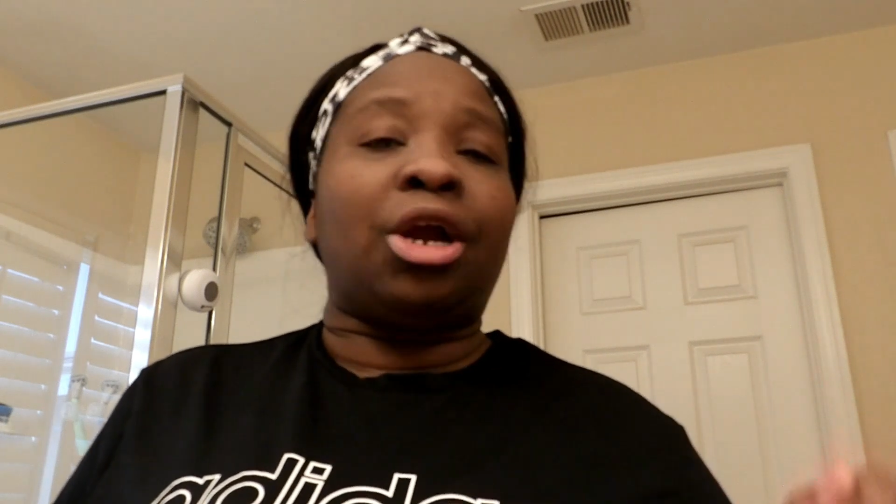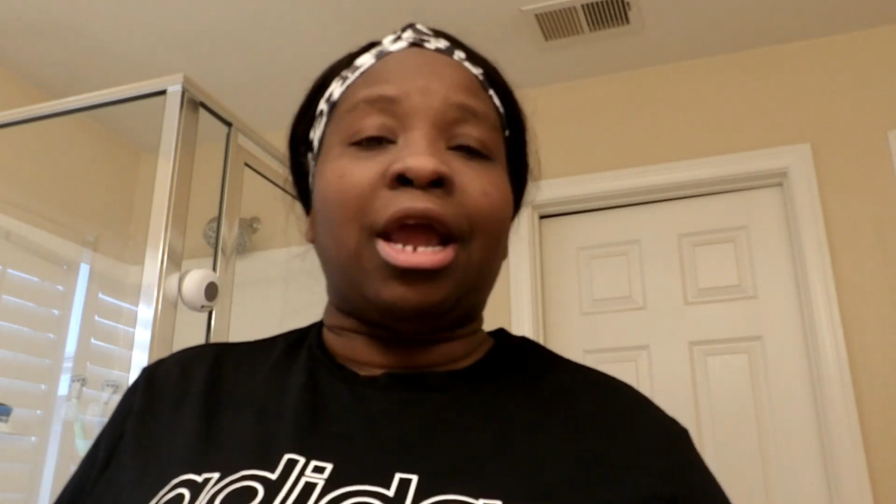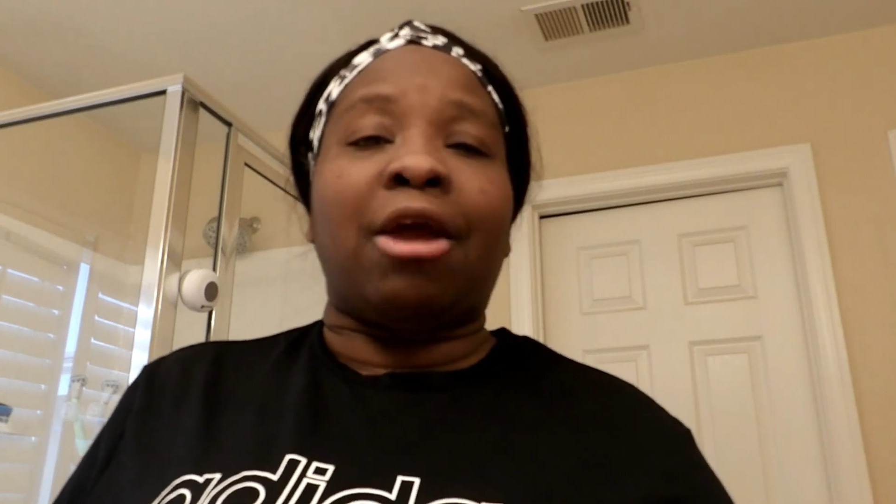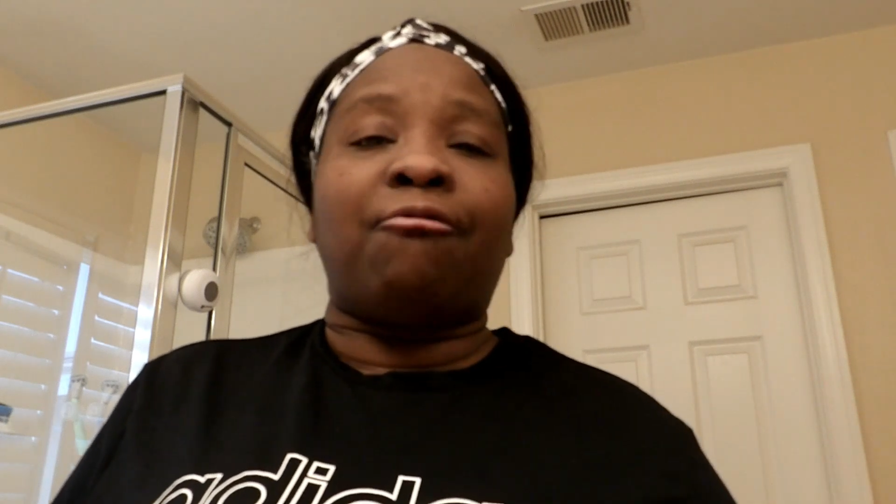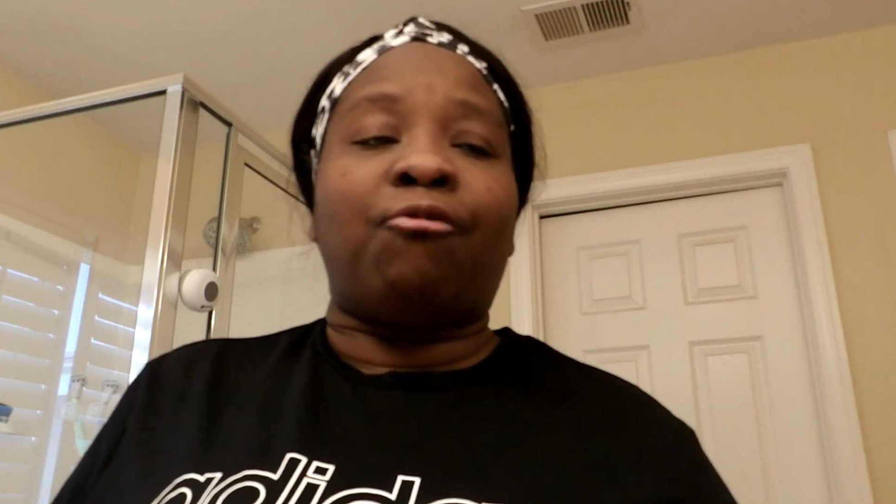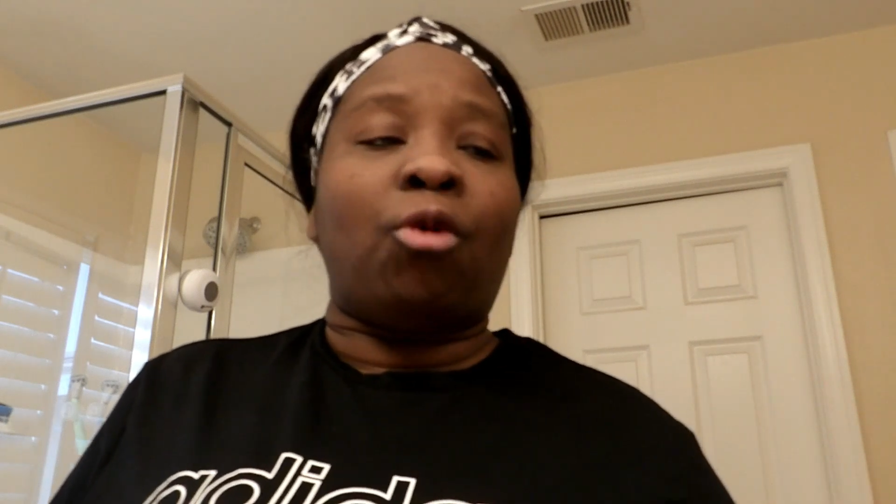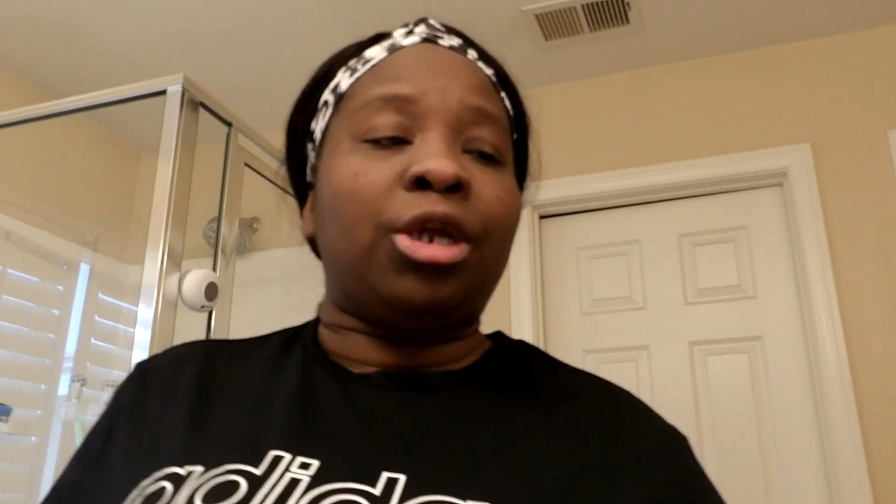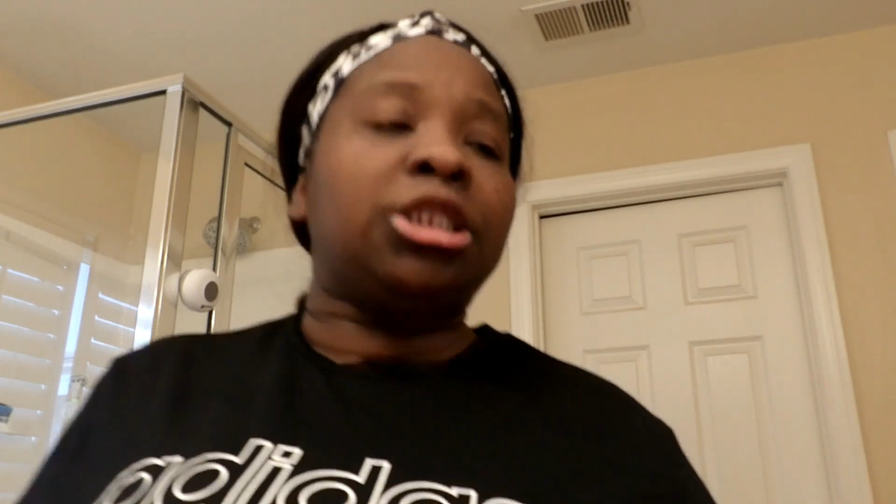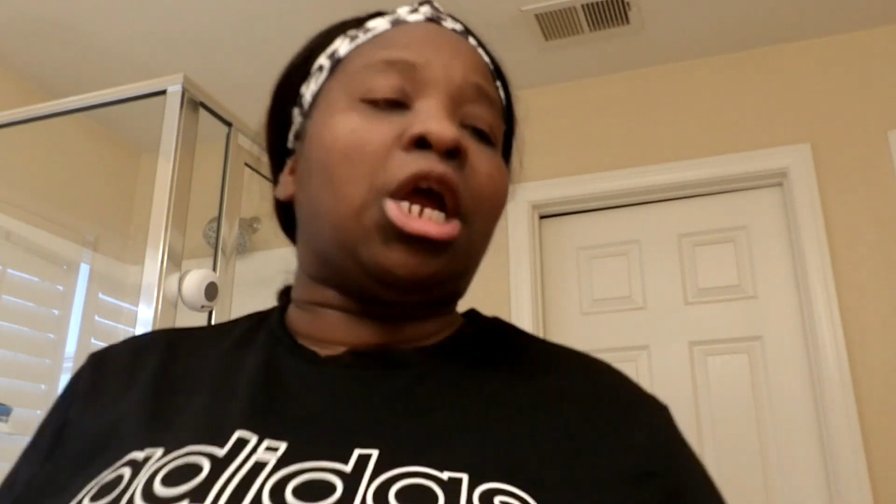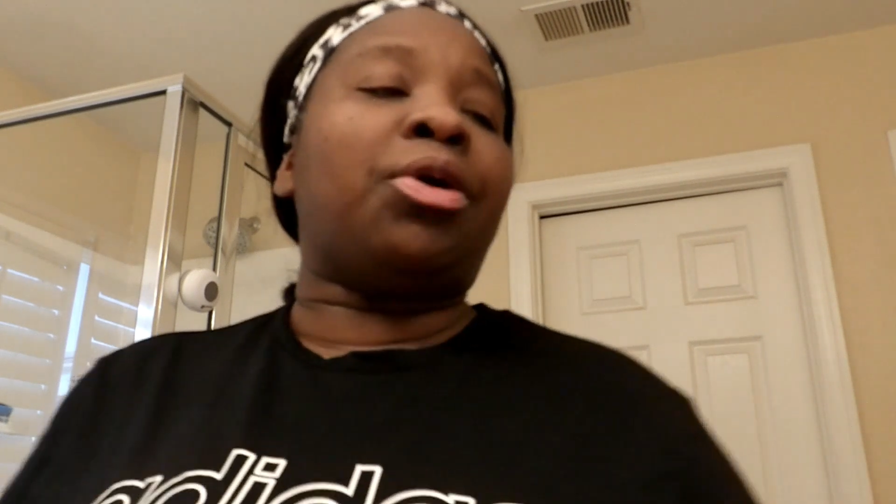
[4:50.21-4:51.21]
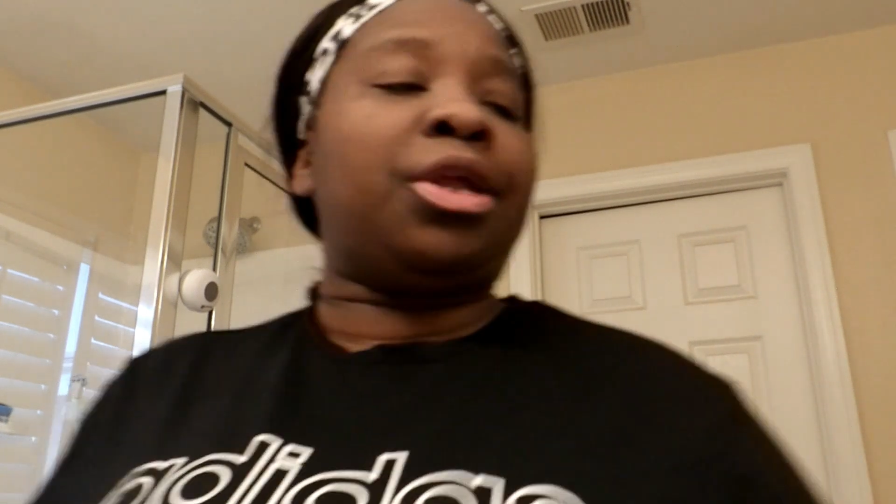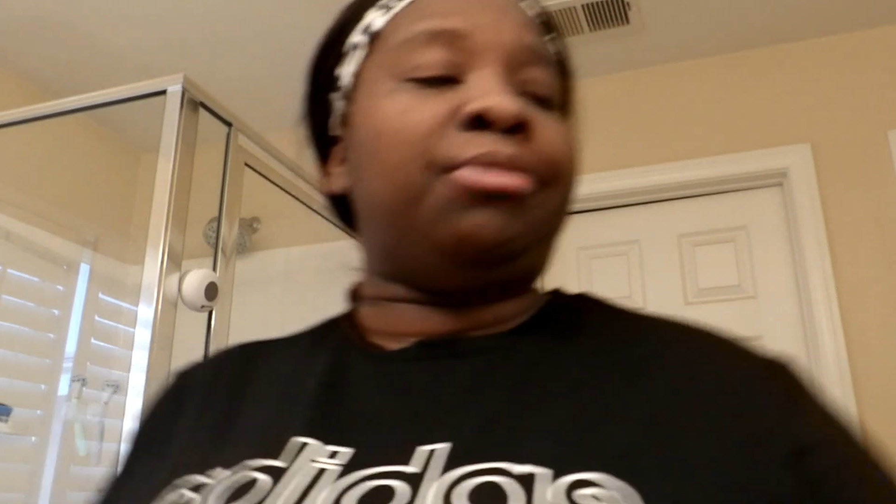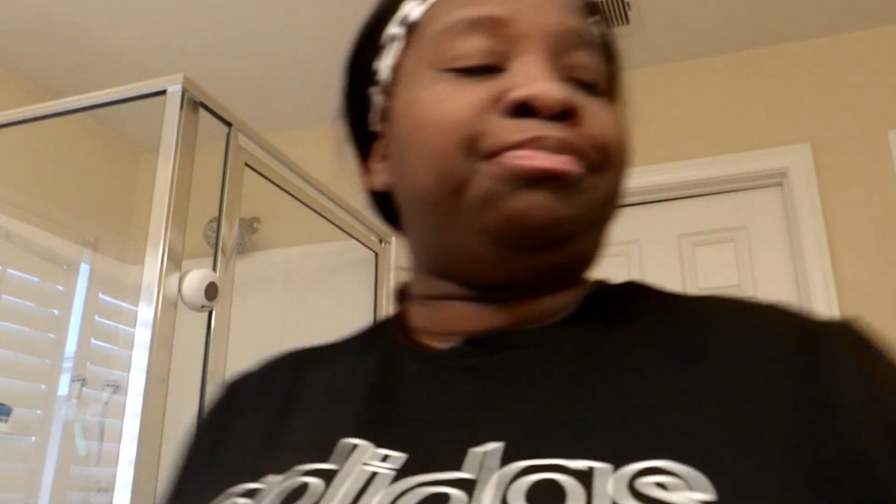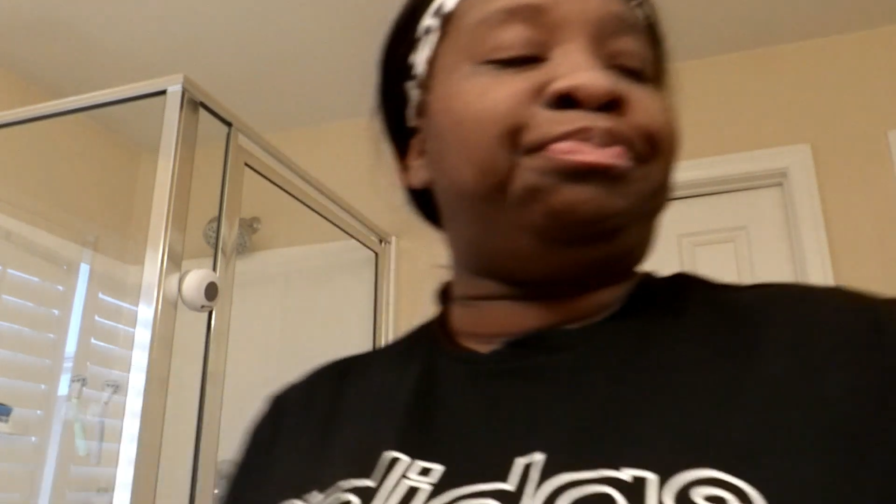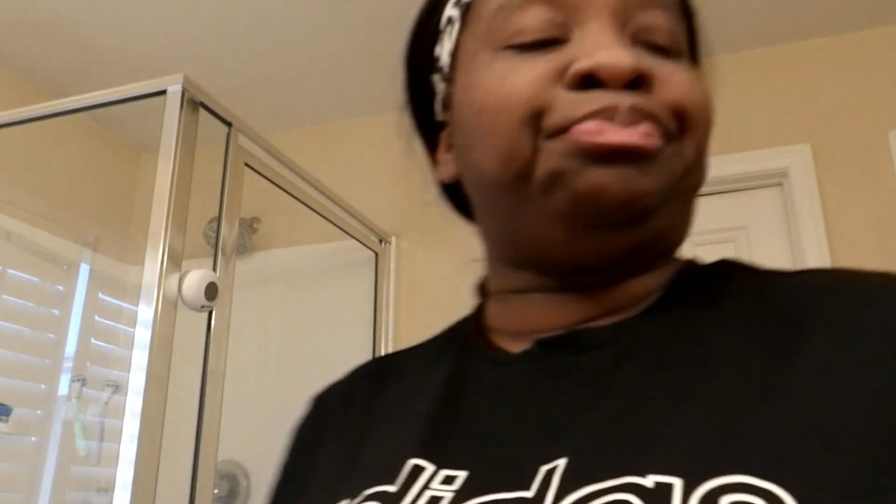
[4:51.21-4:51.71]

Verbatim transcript: at four thirty.